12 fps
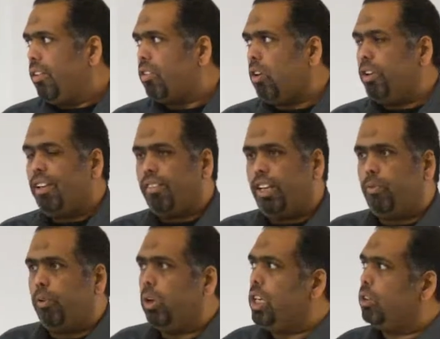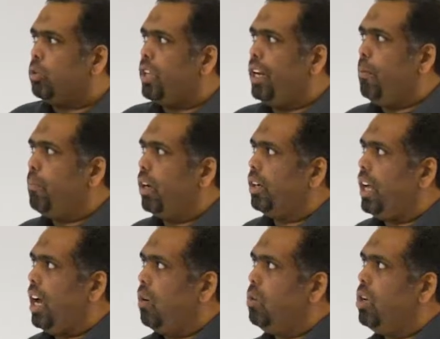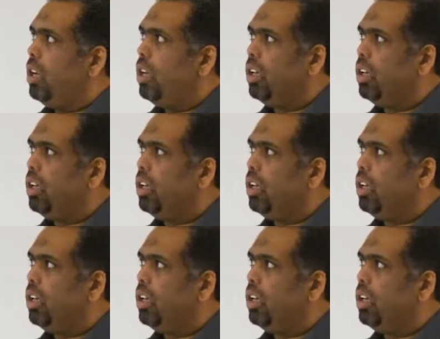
So instead of looking to the number now,